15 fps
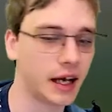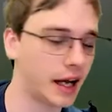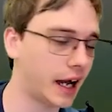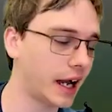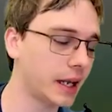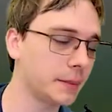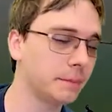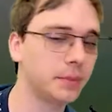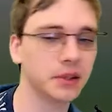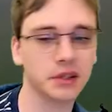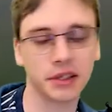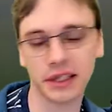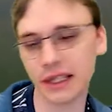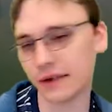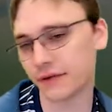I
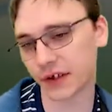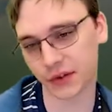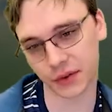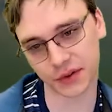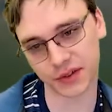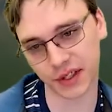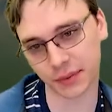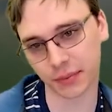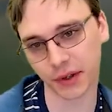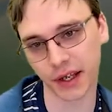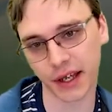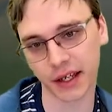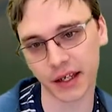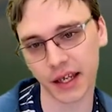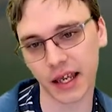believe this would see
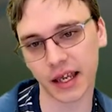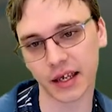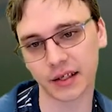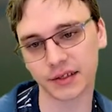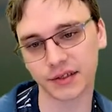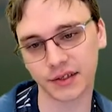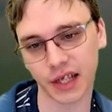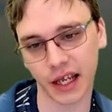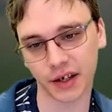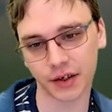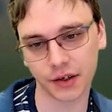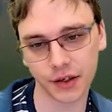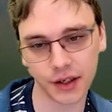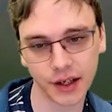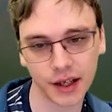play in
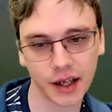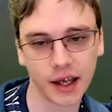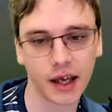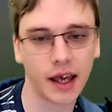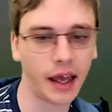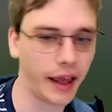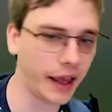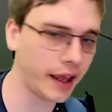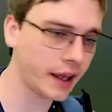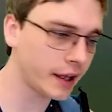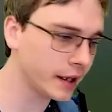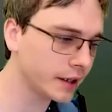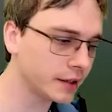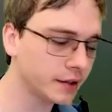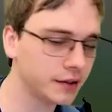Standard,
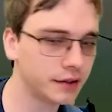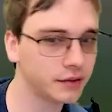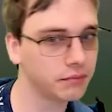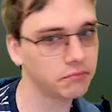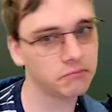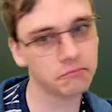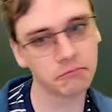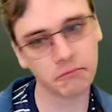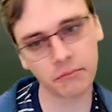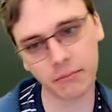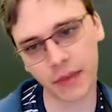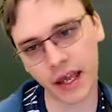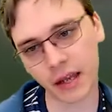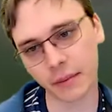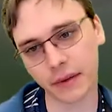and
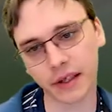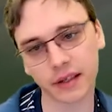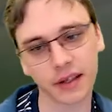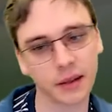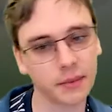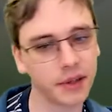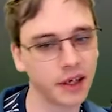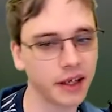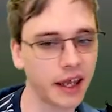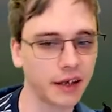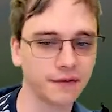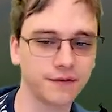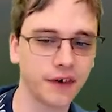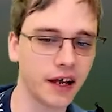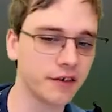maybe in Limited.
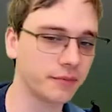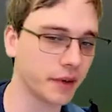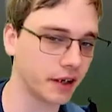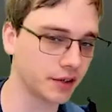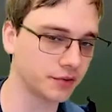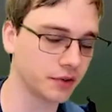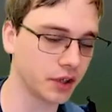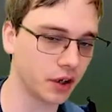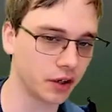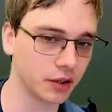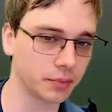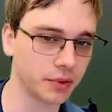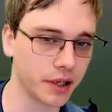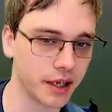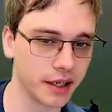Again, 5 mana is really hard to
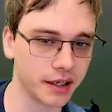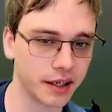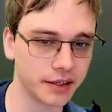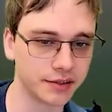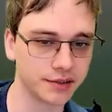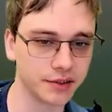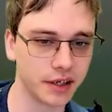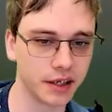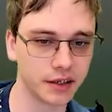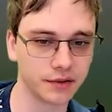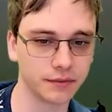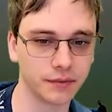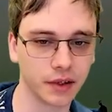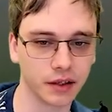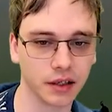play
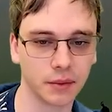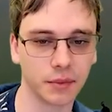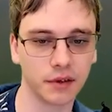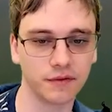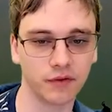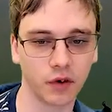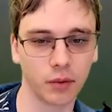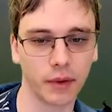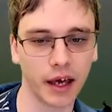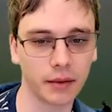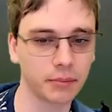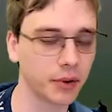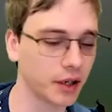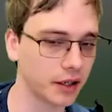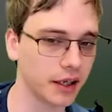in a limited
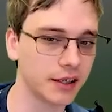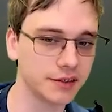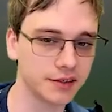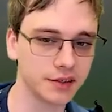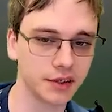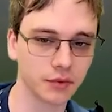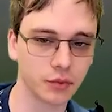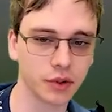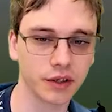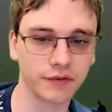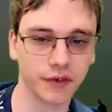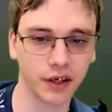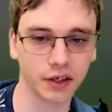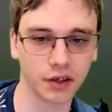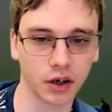format, but this is a really
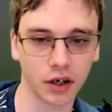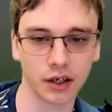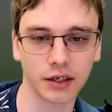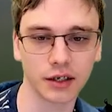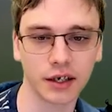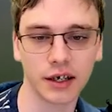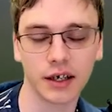fun card.